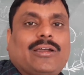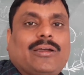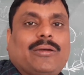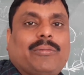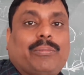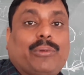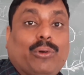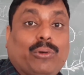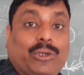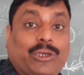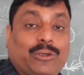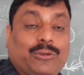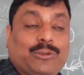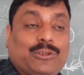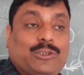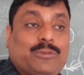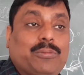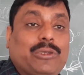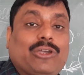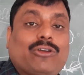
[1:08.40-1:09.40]

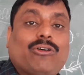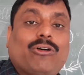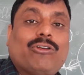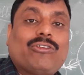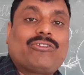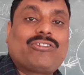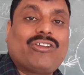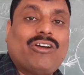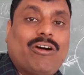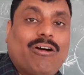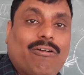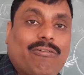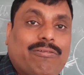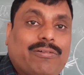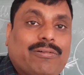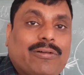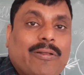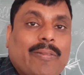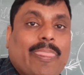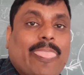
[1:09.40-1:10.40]
produced because of
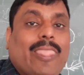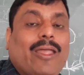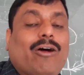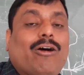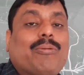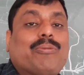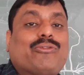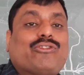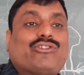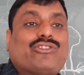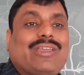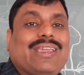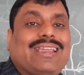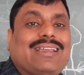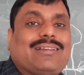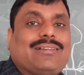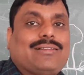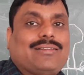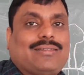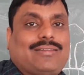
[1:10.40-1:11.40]

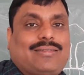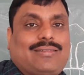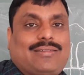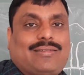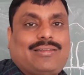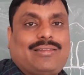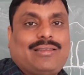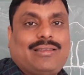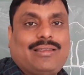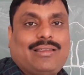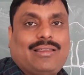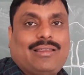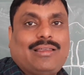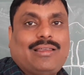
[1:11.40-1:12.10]
obstacles